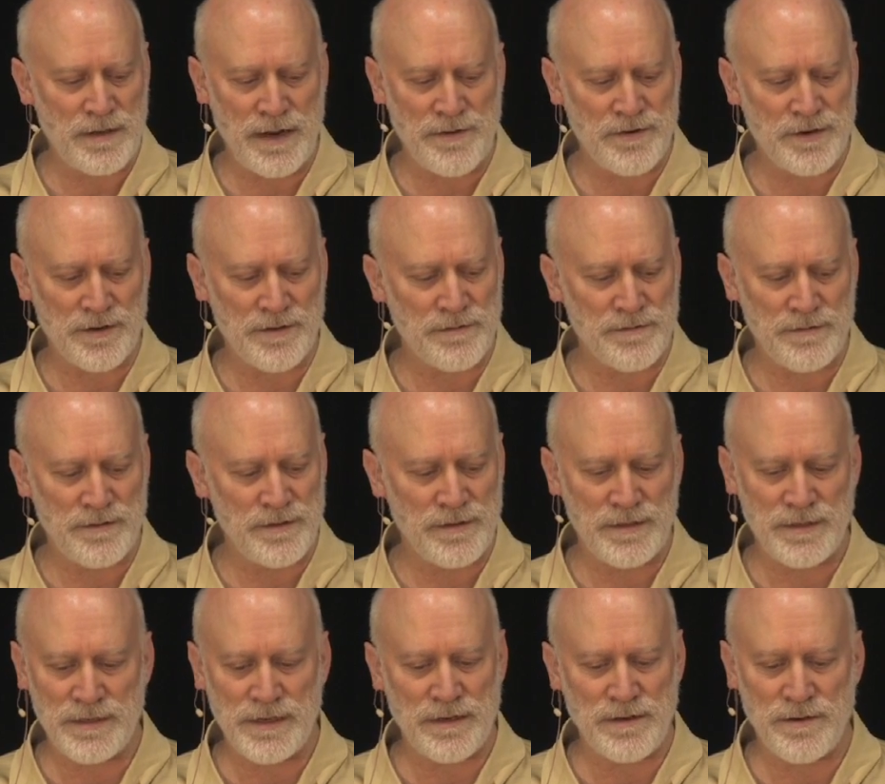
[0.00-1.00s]
never
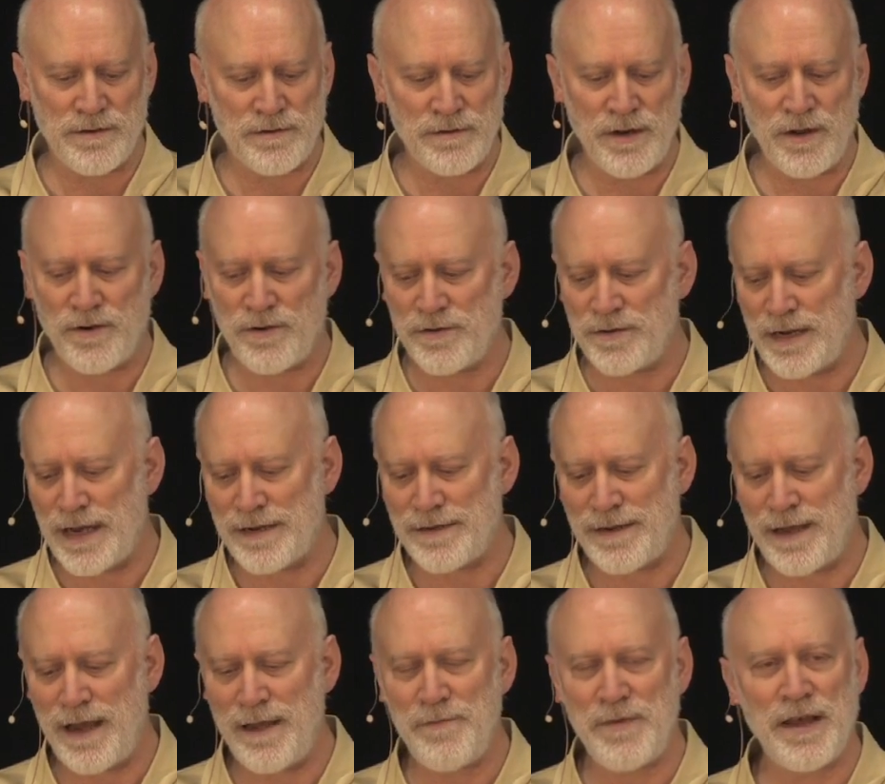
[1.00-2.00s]
he said no, not
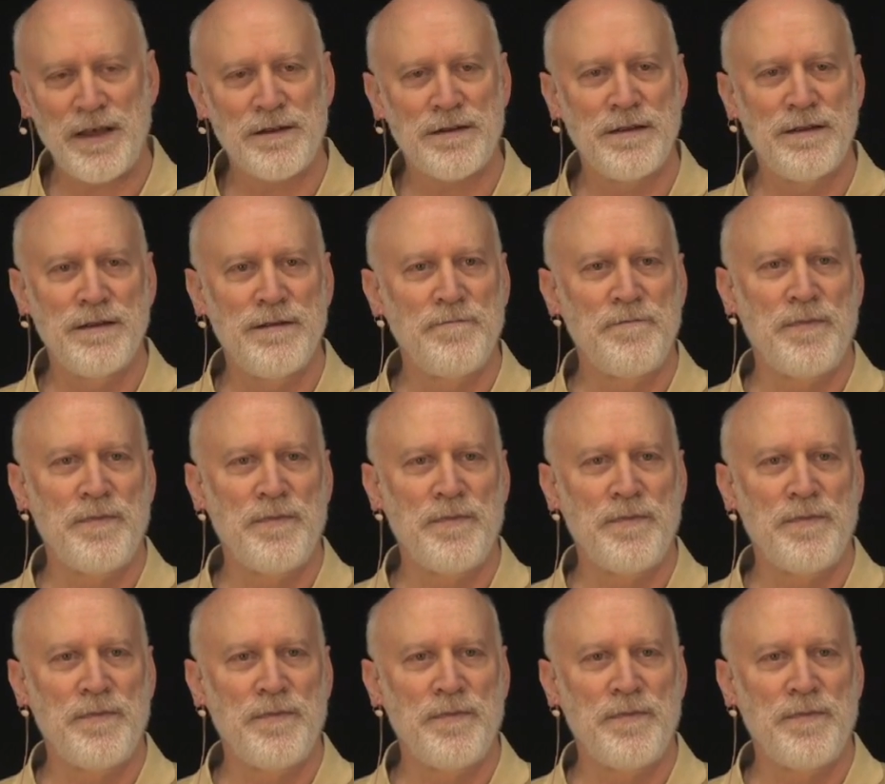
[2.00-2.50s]
time yet.